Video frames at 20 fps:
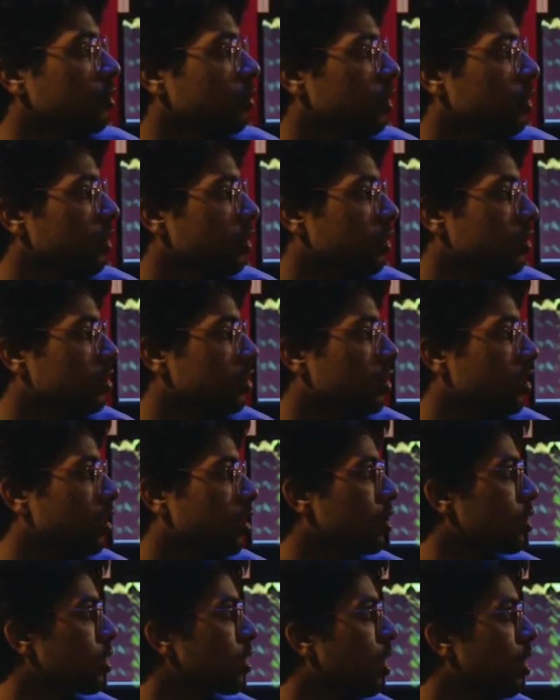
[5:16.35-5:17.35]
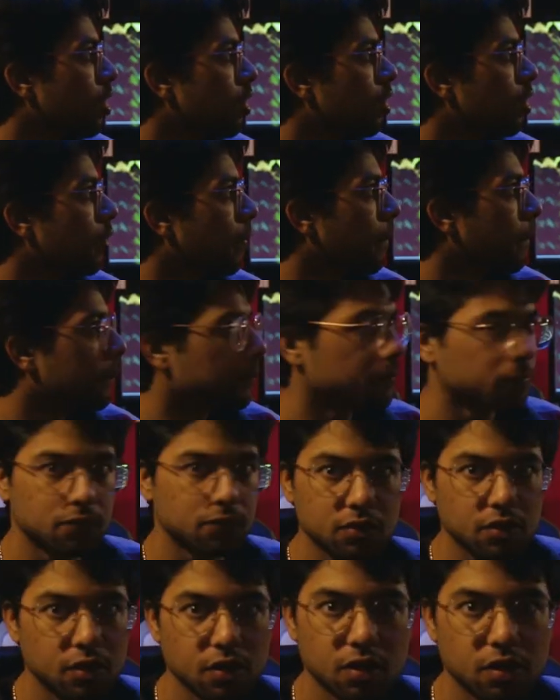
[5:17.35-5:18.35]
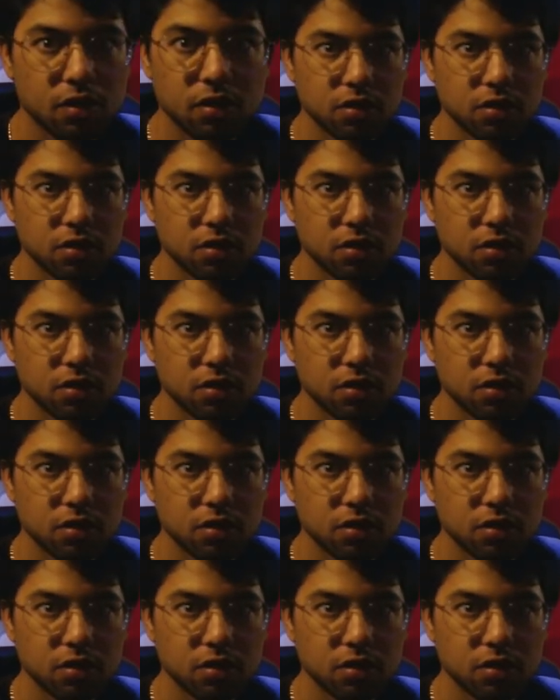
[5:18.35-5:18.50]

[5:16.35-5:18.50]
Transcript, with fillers: What? And you're still fucking filming, man.